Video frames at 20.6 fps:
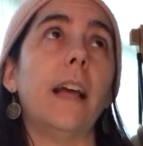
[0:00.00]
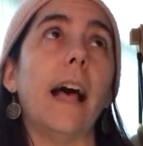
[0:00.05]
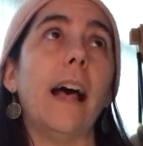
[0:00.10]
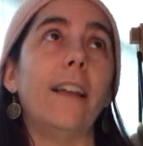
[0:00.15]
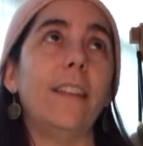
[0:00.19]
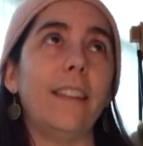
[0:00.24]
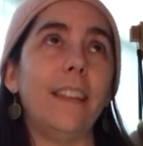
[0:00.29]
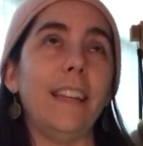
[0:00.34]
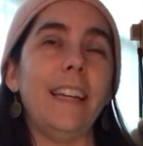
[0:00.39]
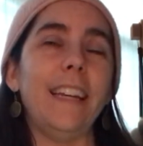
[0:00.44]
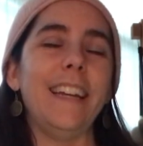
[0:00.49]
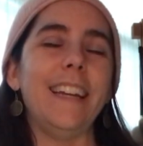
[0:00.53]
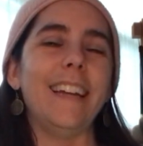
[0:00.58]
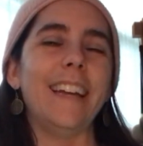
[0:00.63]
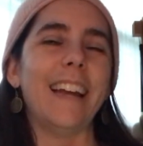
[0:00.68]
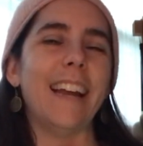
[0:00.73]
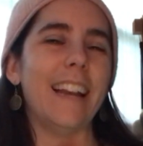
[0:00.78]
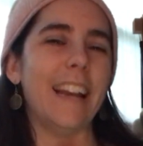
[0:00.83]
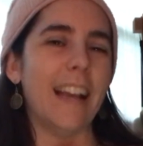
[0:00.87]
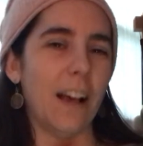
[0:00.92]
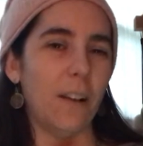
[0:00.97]
healthy
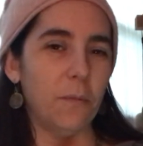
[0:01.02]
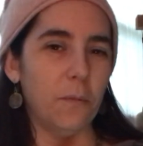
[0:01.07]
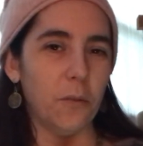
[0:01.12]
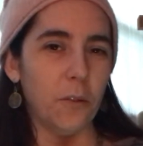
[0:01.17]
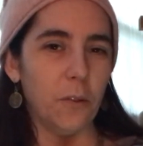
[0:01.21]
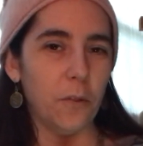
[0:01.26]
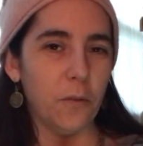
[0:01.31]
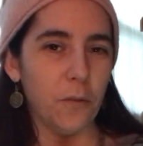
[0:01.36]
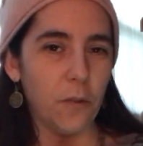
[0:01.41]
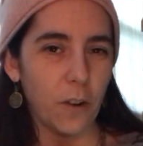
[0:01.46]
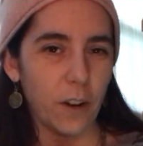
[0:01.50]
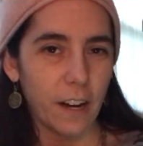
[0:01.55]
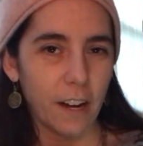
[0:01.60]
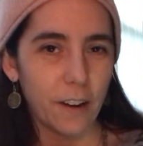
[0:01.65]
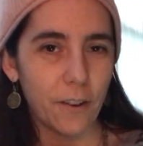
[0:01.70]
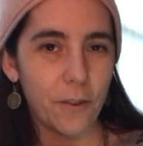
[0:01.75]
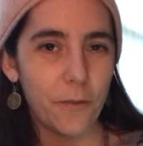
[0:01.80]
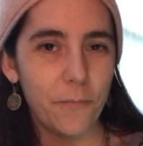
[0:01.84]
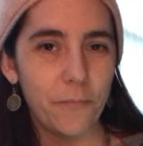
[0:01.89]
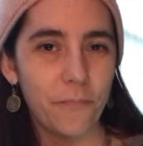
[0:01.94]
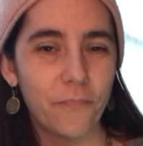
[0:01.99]
and helpful for
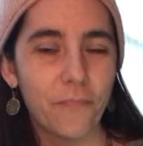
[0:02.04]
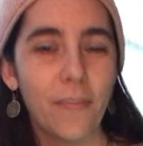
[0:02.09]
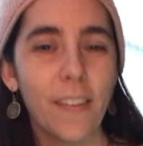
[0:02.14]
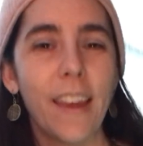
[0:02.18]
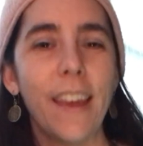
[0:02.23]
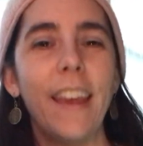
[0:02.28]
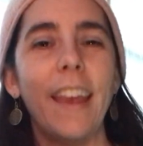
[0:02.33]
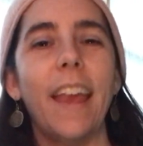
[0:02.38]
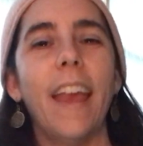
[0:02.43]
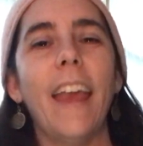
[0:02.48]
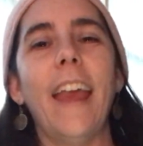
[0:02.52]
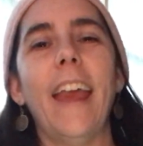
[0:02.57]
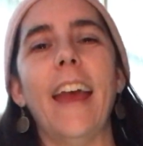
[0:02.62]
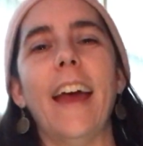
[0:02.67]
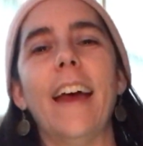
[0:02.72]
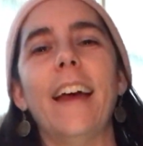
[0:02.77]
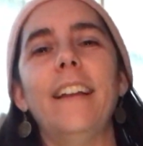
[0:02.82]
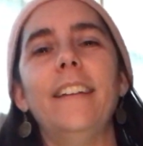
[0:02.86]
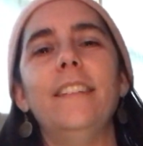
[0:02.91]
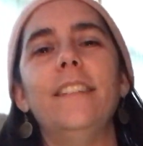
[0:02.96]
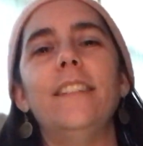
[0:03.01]
you.
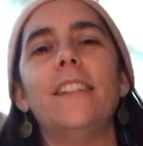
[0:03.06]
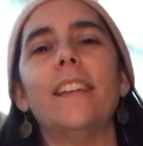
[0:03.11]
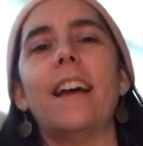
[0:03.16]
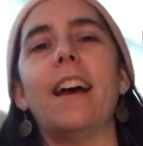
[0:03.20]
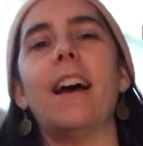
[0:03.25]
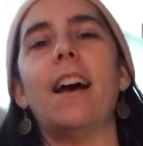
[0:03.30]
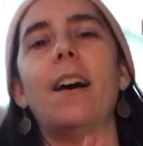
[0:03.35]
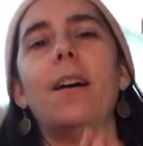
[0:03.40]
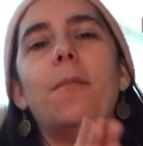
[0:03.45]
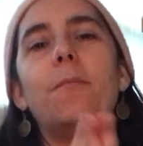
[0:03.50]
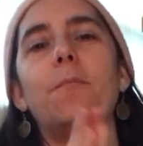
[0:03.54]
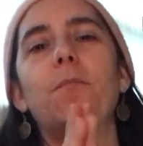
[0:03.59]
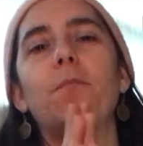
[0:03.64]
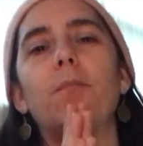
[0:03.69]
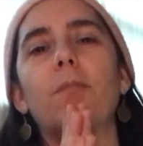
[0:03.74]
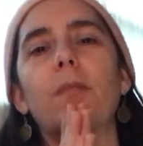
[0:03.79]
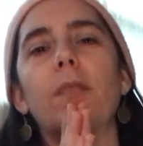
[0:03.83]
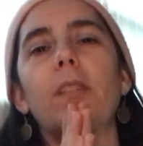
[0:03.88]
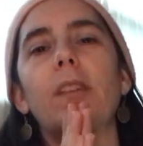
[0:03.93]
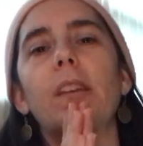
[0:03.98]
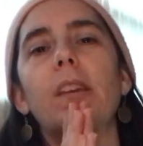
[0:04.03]
And
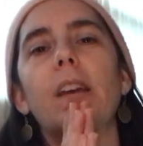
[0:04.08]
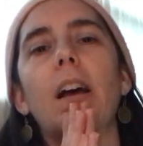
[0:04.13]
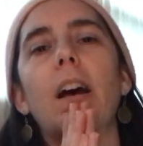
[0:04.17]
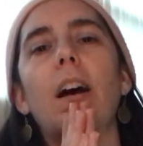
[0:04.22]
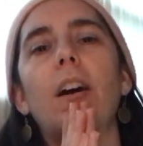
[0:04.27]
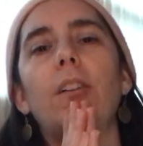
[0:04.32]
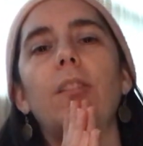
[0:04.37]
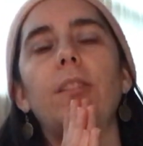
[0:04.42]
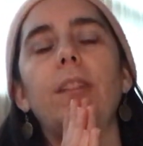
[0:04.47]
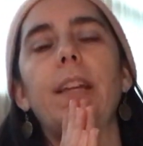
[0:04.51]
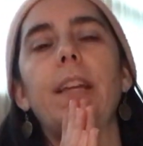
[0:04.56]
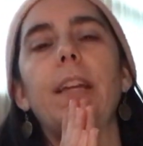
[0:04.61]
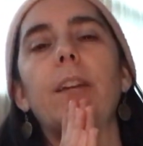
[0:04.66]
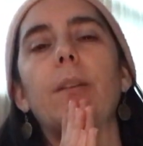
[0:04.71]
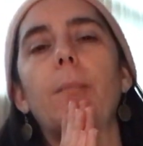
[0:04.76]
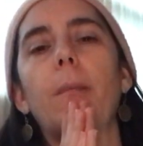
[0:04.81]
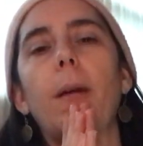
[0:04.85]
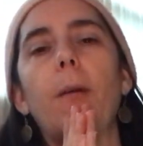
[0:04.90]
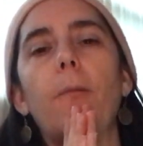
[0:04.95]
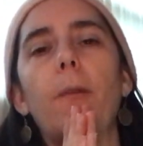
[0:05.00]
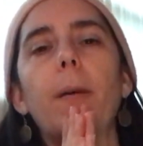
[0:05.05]
I'll link
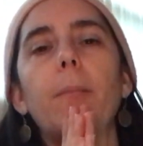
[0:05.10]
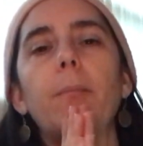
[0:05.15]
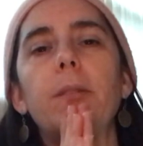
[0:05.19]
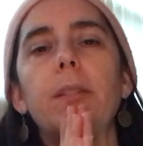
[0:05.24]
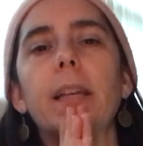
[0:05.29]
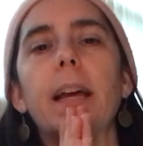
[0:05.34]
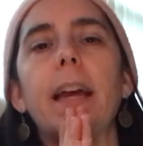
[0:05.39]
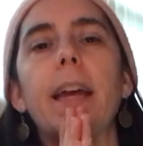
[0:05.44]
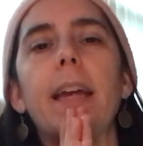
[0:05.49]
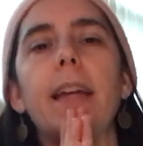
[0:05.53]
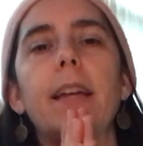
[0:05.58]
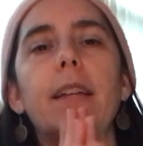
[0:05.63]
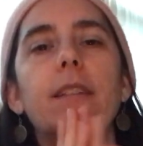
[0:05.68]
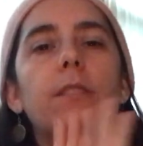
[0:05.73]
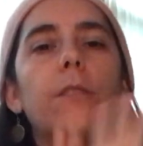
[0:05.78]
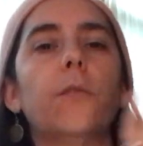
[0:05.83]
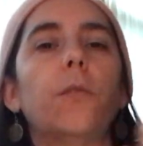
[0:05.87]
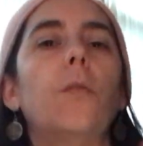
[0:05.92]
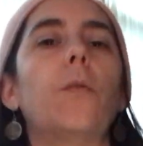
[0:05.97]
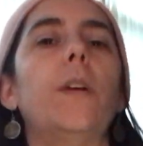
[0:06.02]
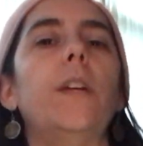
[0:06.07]
my website and
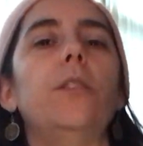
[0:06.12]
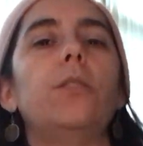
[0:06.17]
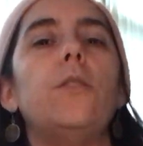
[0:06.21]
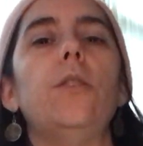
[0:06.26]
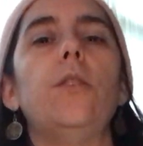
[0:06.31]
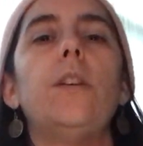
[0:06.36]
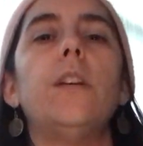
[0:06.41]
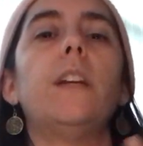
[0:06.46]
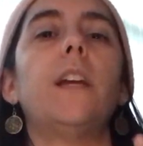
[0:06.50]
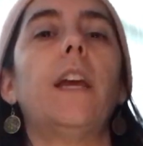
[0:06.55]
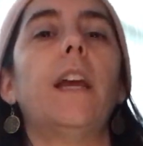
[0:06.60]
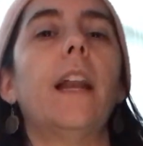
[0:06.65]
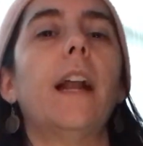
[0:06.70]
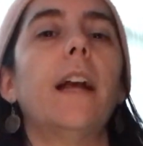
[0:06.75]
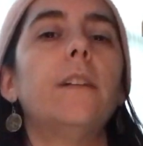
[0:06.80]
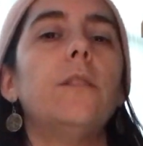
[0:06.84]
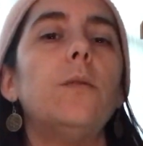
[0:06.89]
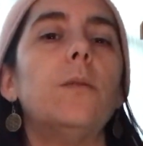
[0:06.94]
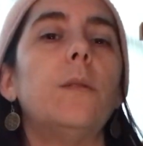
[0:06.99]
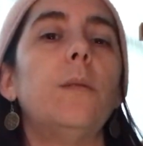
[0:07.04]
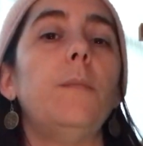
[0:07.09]
different ways you can
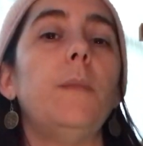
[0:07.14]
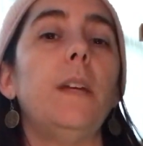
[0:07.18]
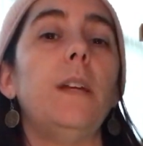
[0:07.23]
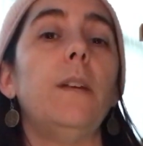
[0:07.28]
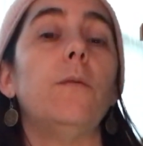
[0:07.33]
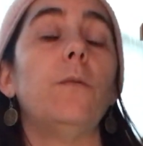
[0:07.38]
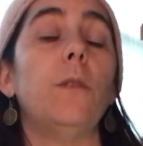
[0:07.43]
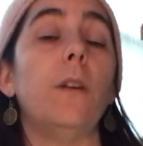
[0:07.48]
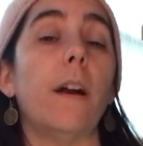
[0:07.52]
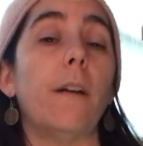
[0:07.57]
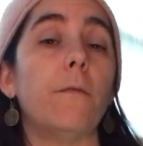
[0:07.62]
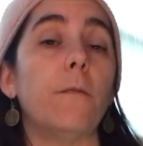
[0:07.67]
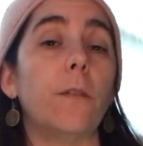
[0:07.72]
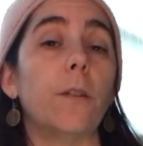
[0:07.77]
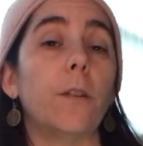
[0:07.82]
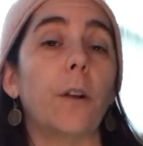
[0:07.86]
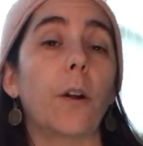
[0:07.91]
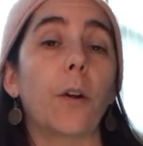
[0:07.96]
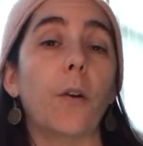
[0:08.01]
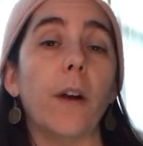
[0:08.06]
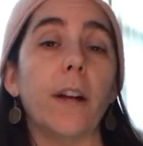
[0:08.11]
connect with me if you have
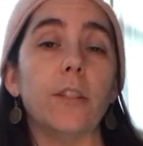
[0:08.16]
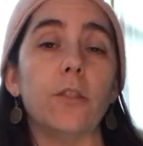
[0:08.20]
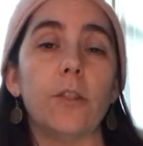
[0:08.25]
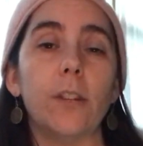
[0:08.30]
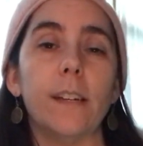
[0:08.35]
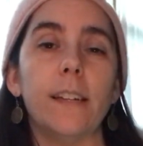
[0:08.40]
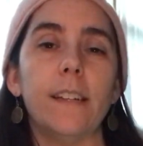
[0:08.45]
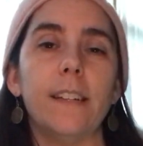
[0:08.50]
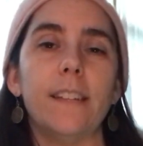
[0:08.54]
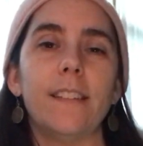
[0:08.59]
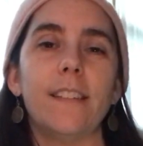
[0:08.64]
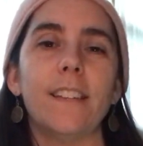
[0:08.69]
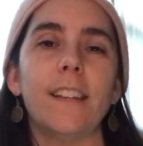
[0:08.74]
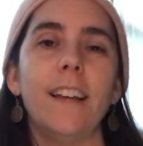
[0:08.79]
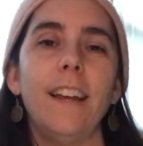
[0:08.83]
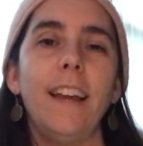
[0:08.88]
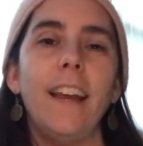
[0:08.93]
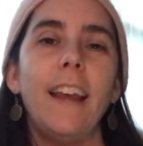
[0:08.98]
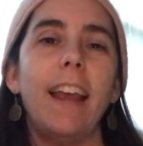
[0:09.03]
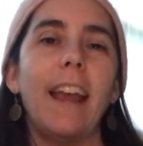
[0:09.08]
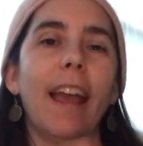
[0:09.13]
further questions.
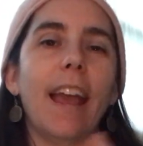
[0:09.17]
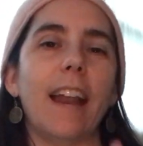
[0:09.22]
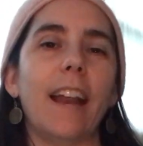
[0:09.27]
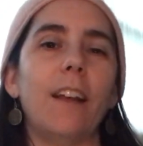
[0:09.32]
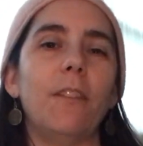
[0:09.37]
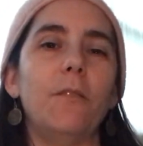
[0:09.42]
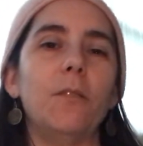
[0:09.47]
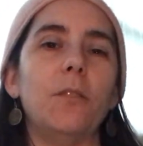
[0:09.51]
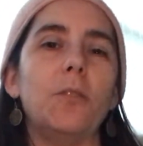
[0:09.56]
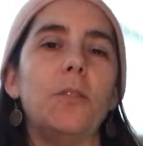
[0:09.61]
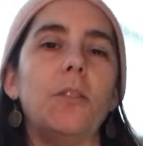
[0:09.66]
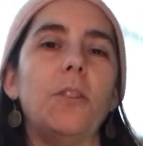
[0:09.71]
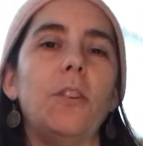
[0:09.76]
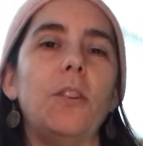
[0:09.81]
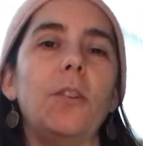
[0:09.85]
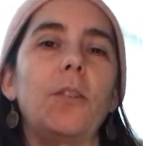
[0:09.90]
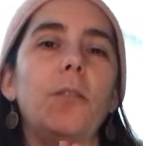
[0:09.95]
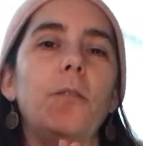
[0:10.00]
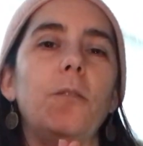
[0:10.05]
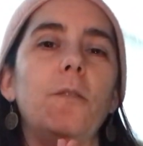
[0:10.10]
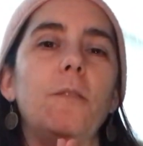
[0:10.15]
And I wish
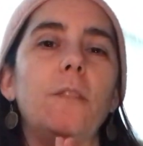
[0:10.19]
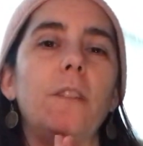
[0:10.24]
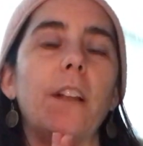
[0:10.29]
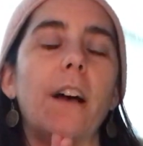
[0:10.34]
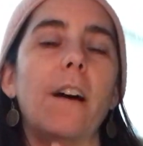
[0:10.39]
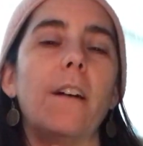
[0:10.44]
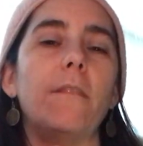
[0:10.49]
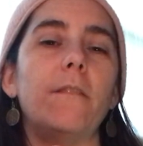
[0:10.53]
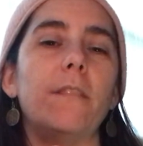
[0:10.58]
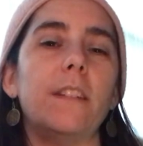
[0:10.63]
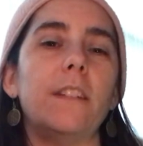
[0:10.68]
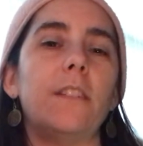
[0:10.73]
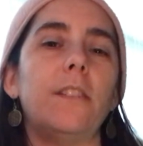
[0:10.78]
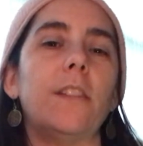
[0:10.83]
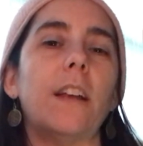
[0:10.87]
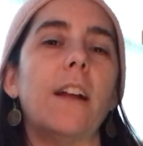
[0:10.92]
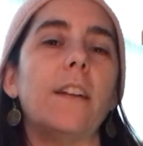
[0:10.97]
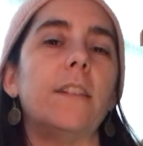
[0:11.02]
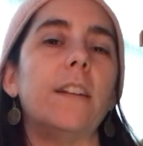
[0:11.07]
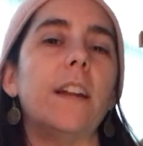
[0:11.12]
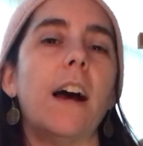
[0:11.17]
you love and
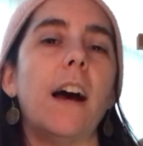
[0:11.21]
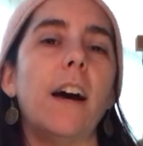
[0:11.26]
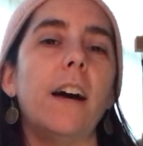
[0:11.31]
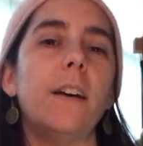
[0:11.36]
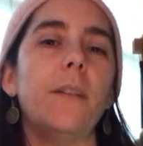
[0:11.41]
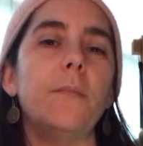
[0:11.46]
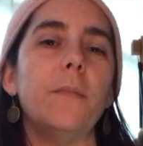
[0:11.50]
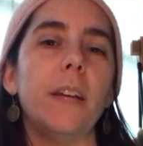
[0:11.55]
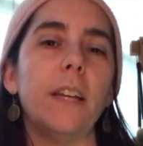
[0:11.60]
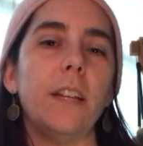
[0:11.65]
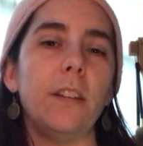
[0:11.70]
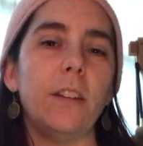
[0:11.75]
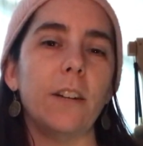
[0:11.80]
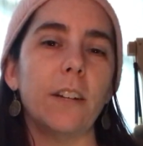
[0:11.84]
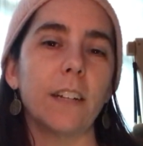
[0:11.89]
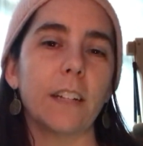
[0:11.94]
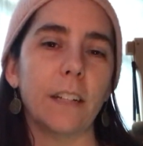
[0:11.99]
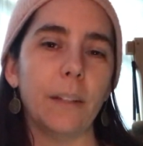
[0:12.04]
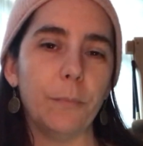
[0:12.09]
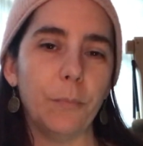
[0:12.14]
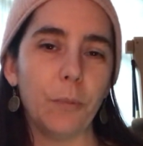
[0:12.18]
Sat Nam in your
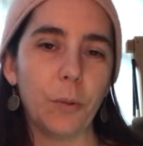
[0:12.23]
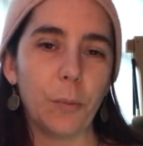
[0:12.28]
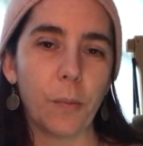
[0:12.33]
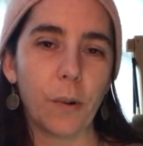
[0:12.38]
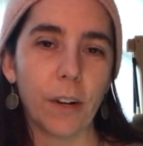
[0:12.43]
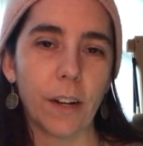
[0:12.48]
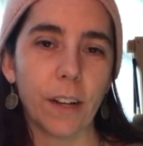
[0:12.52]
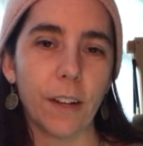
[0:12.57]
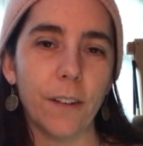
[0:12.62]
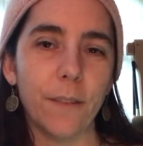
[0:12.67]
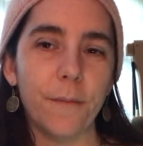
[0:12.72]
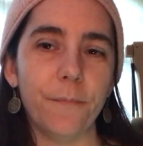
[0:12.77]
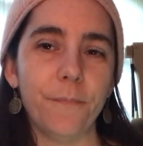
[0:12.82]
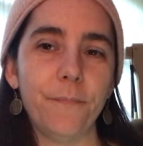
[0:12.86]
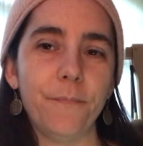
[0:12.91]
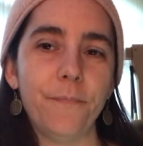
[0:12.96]
Eclipse portal.